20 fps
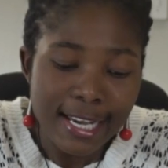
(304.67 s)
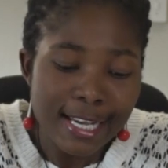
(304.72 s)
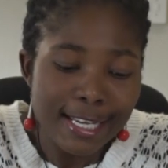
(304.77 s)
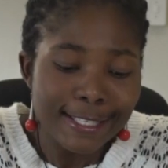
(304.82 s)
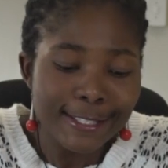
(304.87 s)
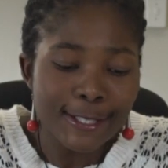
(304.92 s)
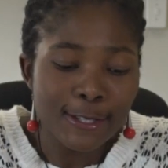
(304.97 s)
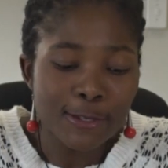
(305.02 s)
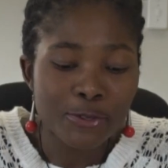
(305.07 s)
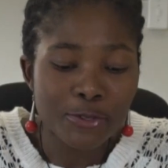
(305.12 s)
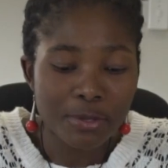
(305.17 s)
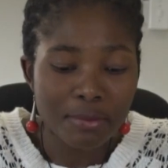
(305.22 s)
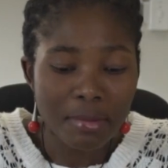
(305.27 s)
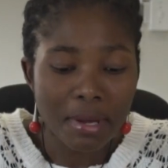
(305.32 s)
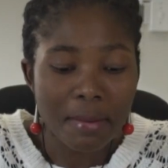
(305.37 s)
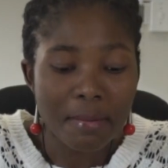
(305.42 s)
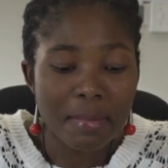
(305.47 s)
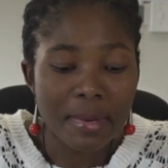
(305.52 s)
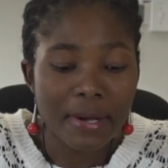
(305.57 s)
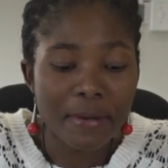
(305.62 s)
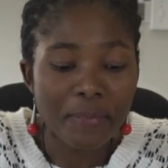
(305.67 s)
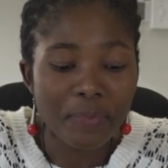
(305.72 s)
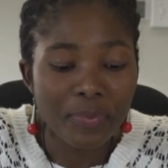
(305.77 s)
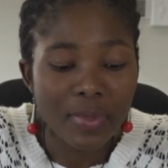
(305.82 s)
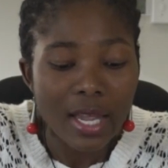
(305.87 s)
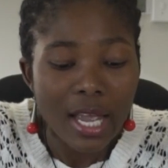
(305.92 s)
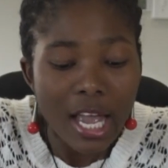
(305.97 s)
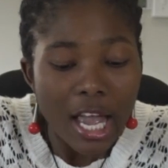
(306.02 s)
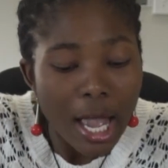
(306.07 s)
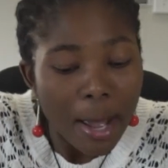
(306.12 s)
So remember,
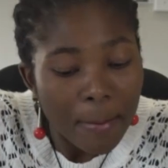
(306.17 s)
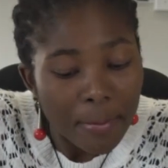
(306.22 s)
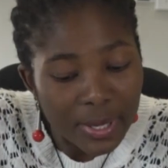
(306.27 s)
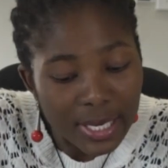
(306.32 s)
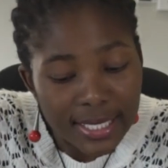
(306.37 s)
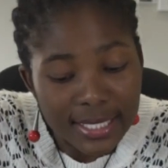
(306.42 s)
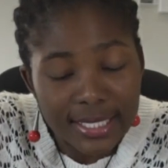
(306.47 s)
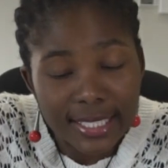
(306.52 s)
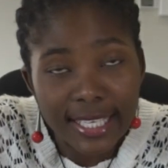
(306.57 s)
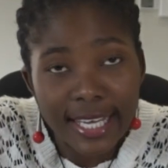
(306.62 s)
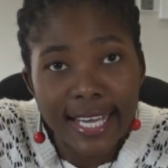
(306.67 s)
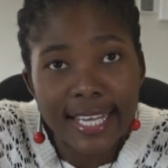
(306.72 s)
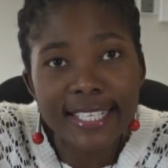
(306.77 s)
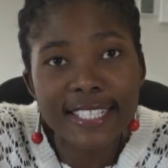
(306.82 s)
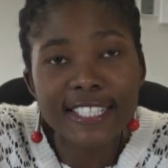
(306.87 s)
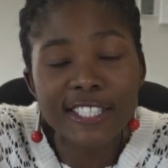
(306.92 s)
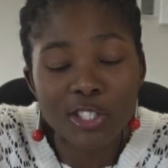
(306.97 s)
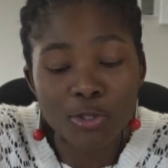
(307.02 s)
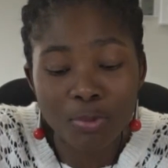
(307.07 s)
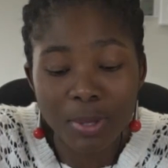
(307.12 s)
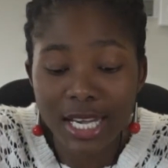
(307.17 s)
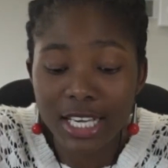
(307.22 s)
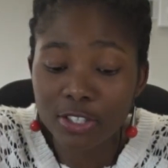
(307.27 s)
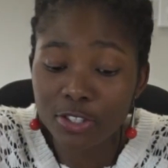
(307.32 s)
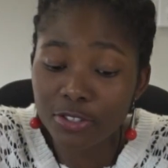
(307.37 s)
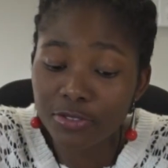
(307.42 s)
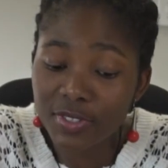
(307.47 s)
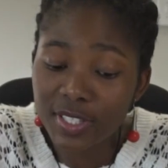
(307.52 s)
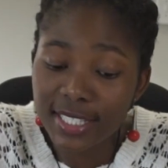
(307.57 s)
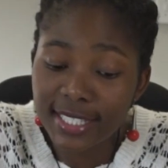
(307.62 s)
a predicate is part
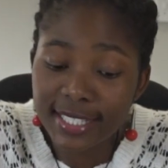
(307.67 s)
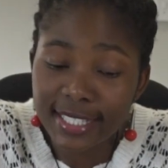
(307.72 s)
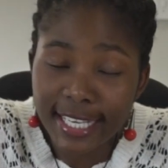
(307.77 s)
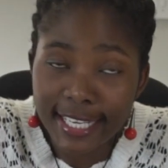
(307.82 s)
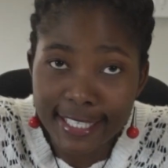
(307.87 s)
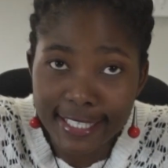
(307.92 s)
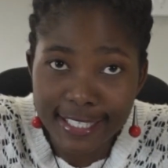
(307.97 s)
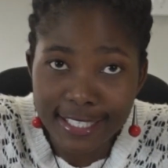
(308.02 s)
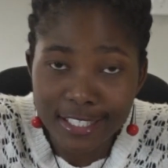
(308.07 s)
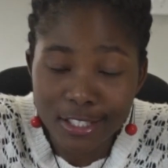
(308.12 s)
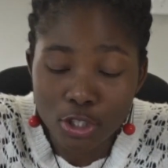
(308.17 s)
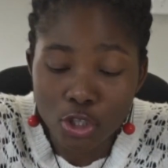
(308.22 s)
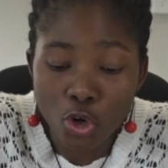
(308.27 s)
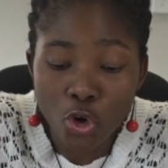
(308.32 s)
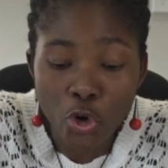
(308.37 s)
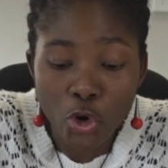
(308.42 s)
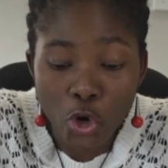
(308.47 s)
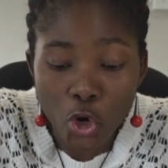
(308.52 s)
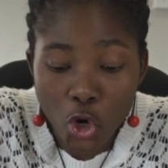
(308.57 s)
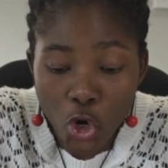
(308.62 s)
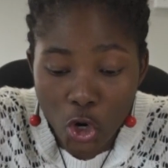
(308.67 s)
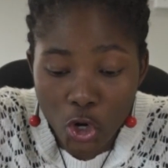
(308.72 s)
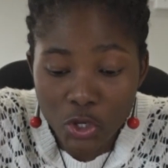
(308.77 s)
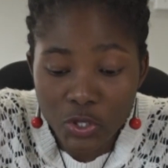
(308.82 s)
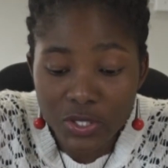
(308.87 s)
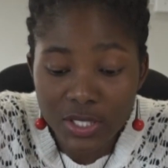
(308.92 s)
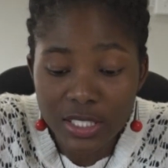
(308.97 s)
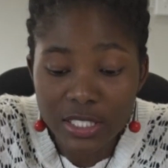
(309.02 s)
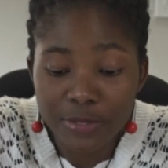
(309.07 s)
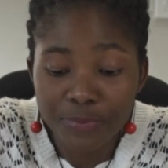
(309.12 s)
of the sentence or
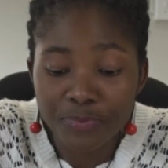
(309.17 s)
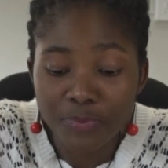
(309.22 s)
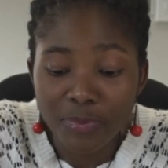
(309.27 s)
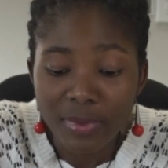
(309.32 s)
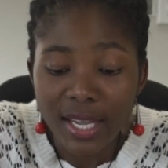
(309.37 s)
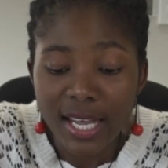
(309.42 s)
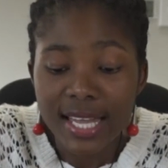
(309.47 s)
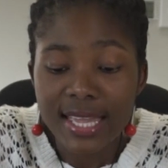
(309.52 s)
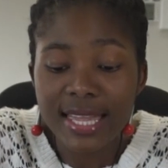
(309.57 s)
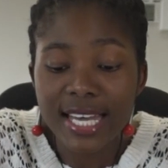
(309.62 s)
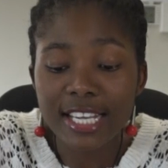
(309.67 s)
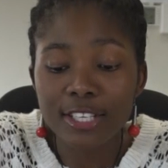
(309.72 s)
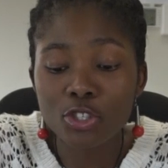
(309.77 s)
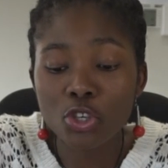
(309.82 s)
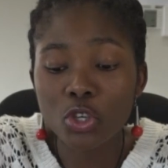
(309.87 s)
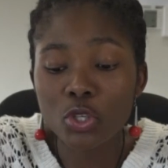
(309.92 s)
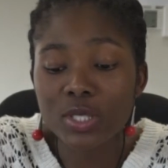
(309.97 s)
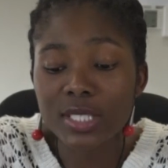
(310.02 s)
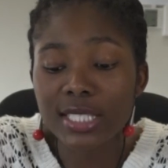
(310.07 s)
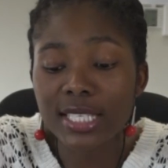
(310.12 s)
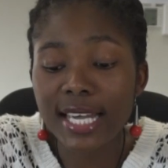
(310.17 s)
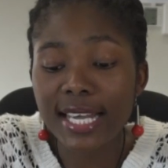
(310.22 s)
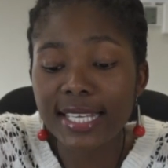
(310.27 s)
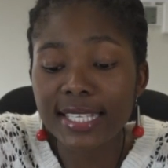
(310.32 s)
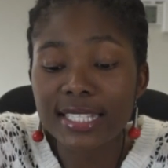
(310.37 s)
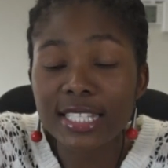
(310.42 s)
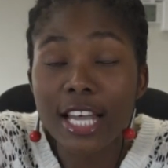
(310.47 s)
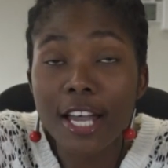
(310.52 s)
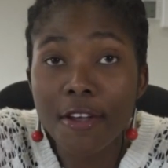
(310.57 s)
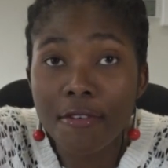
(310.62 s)
clause that
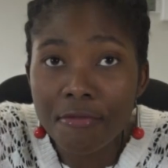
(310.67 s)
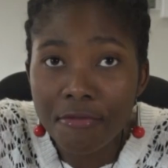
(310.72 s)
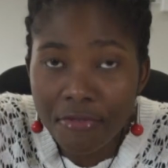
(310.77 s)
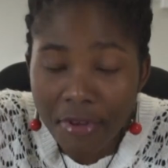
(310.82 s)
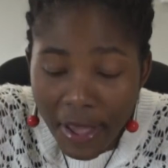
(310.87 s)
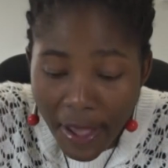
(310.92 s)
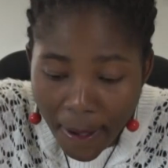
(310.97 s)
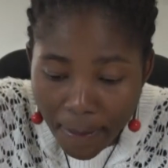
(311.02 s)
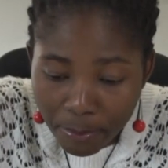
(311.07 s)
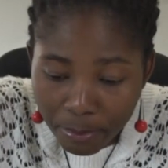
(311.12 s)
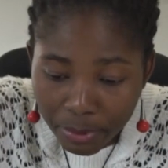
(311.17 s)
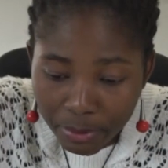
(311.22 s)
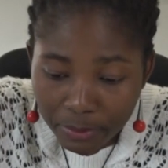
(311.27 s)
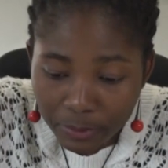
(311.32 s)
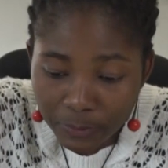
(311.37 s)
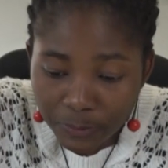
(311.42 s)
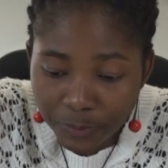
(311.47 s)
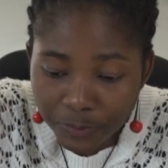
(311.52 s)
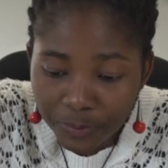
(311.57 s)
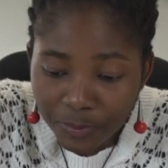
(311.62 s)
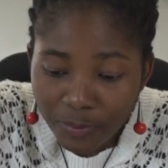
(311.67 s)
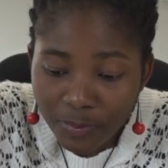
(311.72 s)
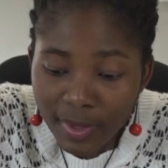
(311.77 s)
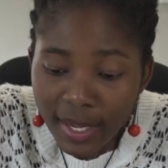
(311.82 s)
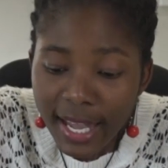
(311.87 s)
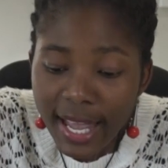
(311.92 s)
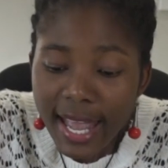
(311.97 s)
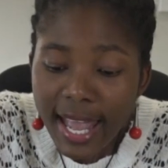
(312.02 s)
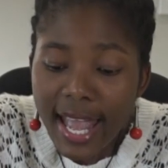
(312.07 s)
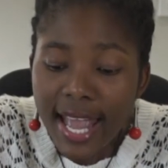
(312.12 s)
contains a verb
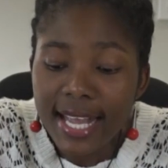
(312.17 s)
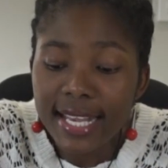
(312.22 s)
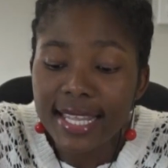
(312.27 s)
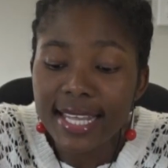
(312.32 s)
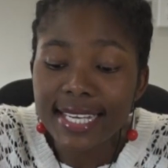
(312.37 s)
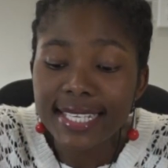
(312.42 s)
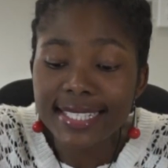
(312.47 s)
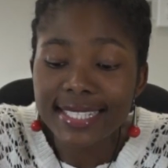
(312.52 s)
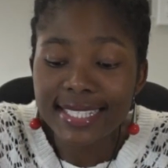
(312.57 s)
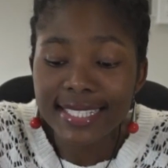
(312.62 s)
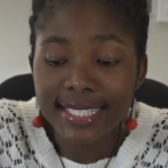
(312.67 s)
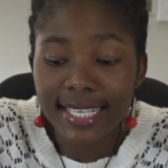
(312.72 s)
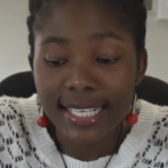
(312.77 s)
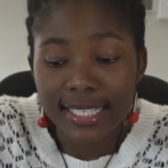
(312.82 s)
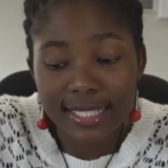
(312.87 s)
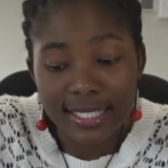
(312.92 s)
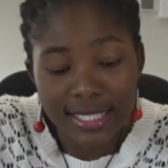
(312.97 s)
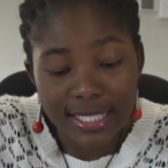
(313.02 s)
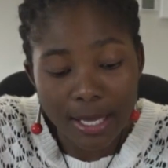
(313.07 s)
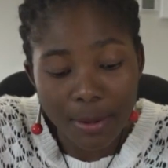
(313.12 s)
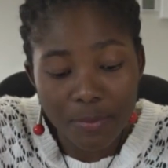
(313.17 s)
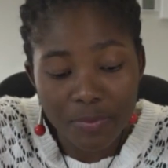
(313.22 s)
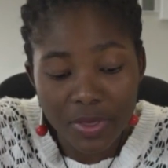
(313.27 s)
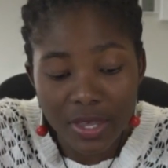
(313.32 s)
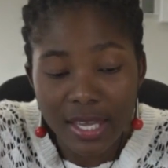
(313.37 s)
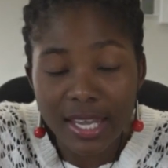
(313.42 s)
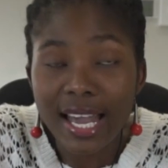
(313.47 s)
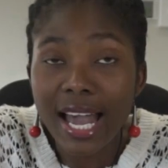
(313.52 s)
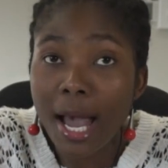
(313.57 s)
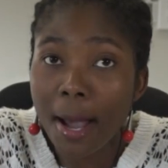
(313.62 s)
and that states
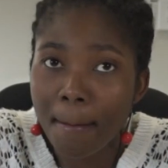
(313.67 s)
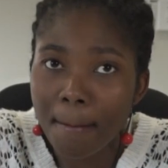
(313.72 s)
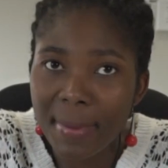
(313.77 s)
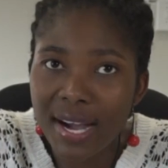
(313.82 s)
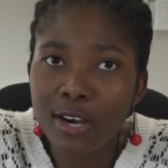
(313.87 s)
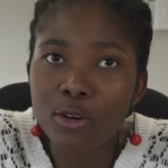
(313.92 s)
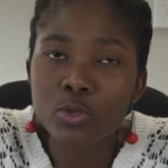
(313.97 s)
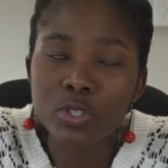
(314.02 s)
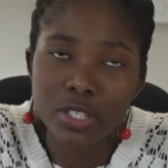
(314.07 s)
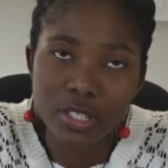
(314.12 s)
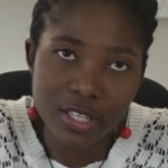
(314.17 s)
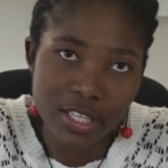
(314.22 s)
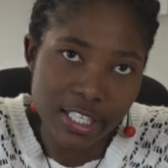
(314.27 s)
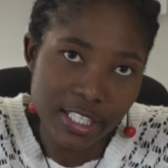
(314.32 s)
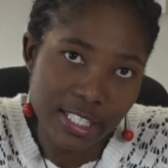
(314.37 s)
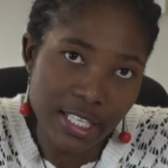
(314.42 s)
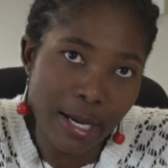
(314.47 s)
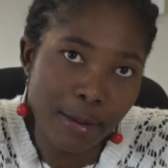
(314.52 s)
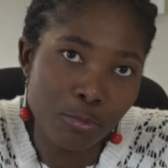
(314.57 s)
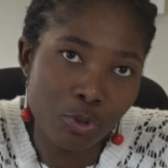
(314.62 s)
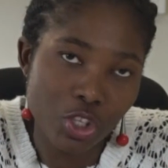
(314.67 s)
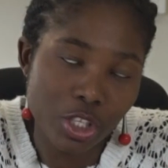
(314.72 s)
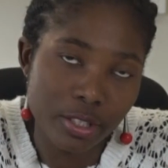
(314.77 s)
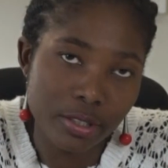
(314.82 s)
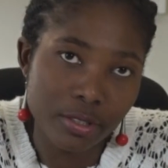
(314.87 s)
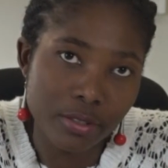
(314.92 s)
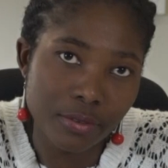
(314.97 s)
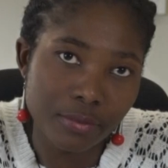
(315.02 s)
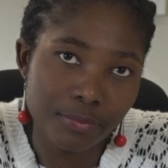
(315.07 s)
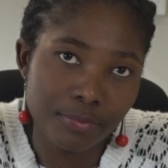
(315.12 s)
something about the
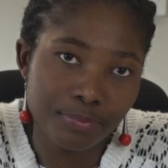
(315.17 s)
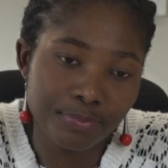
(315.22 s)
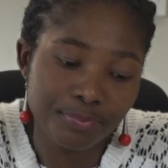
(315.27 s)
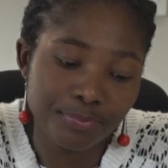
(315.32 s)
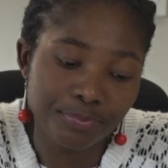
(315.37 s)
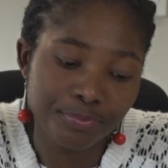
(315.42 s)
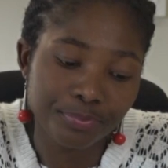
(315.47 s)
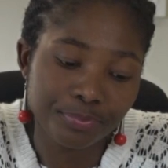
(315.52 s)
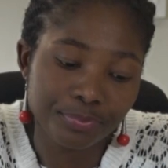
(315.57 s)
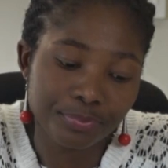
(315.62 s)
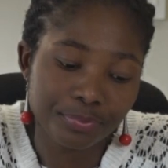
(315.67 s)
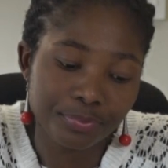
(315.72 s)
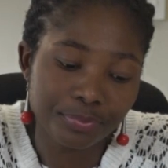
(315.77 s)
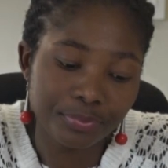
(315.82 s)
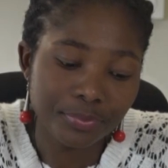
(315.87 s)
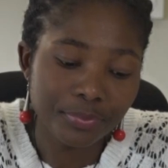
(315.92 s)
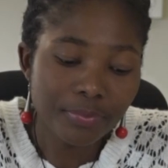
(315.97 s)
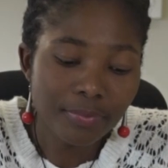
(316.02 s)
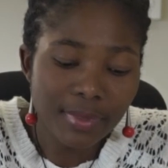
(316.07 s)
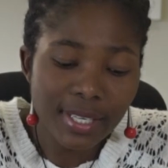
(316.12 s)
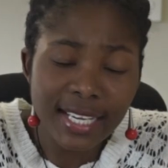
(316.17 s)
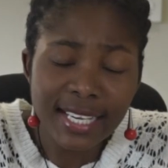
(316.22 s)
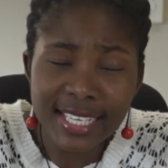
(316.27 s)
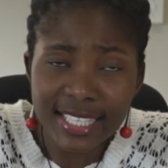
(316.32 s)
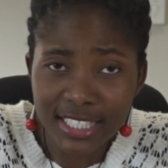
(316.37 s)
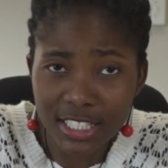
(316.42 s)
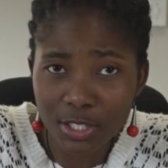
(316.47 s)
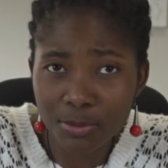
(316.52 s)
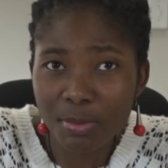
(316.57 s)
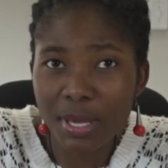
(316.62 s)
subject.
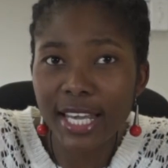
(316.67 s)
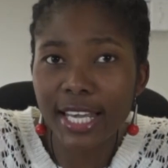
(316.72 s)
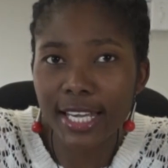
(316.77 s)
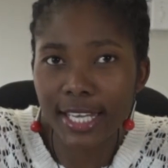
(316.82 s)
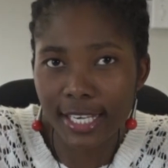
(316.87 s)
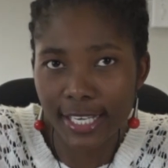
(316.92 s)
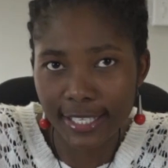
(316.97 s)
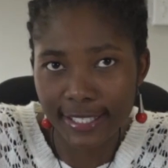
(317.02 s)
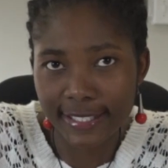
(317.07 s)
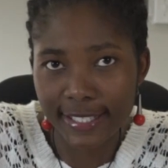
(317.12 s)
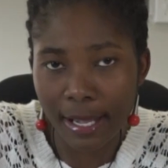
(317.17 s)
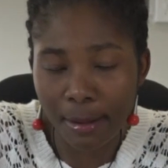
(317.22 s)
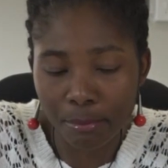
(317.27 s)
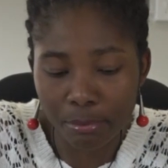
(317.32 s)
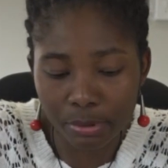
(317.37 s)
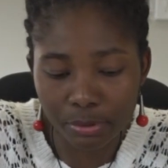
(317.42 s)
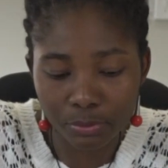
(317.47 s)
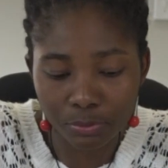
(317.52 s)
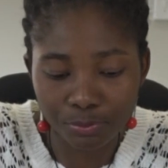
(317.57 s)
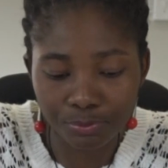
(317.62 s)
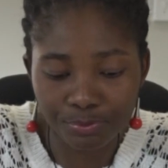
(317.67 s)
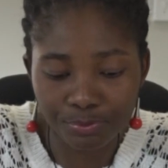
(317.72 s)
Let's make an example.